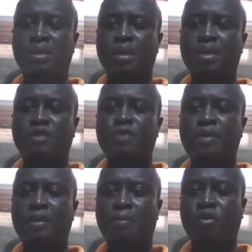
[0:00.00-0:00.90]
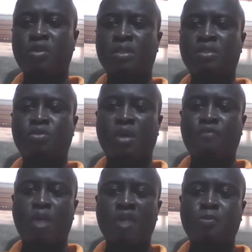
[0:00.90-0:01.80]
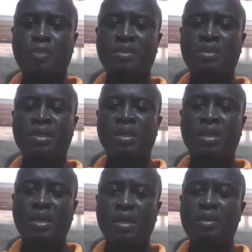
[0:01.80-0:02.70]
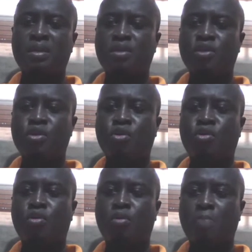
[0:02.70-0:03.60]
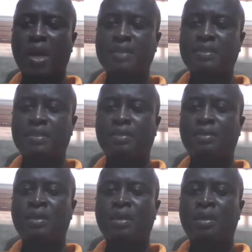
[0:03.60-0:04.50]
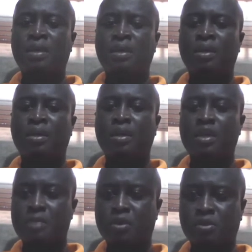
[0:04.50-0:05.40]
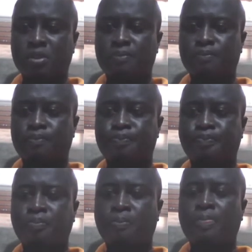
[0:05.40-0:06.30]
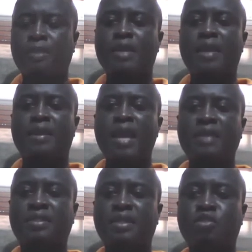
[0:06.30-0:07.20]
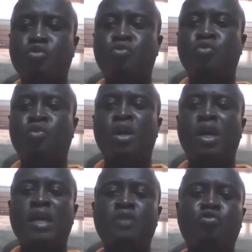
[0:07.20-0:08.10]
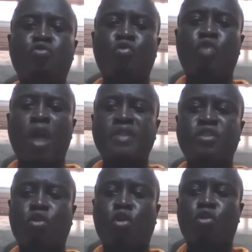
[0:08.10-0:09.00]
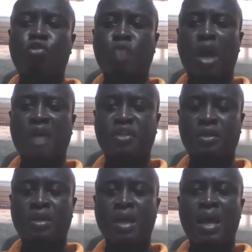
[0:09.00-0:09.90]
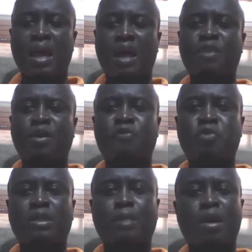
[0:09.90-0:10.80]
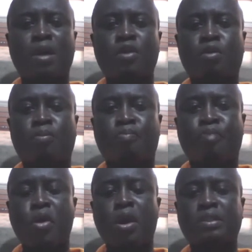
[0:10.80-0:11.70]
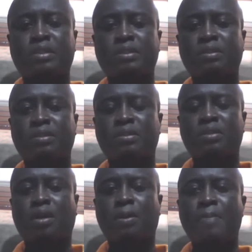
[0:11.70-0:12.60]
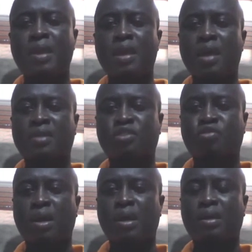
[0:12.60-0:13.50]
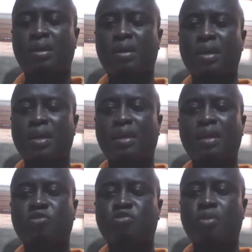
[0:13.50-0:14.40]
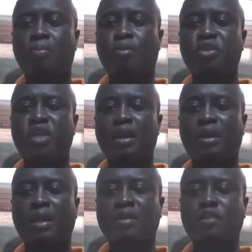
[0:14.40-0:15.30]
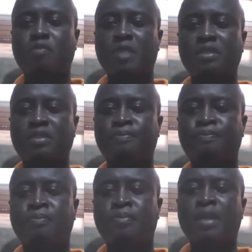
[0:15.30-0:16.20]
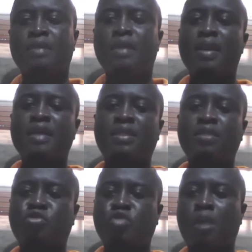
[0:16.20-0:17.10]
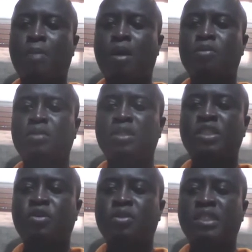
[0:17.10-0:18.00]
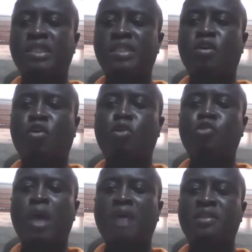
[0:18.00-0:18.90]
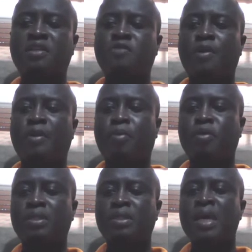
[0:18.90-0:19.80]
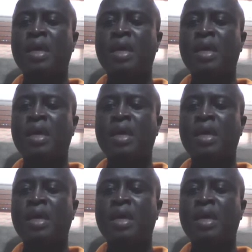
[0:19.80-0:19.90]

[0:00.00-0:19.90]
It is very important to have white space in your marketing emails. The next thing to do is to write your call to action. After you have talked about your products, your company, etc., and the links to your brochure and attachments, the next thing to talk about is your CTA. The call to action is very important.